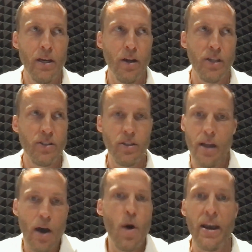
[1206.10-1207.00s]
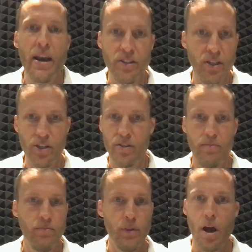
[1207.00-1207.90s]
It's not wise to
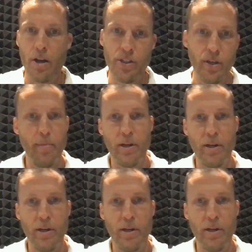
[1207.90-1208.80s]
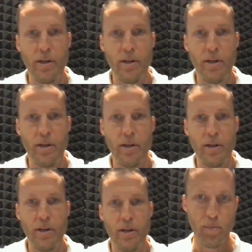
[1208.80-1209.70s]
just launch a bunch of
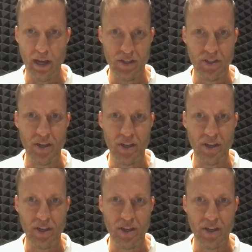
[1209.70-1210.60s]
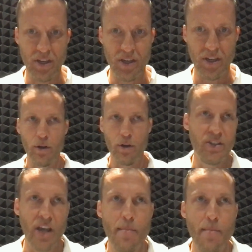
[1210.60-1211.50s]
LTDs all over the place on the internet. It'll
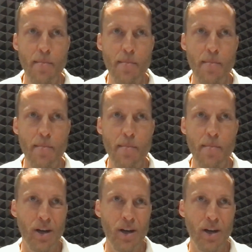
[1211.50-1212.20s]
kill excitement.